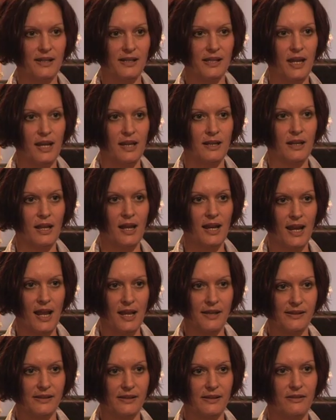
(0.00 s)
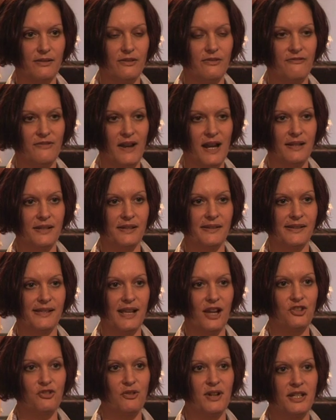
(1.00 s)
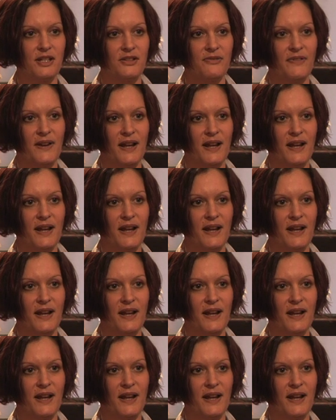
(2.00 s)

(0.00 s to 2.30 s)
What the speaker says: contain less fat and saturated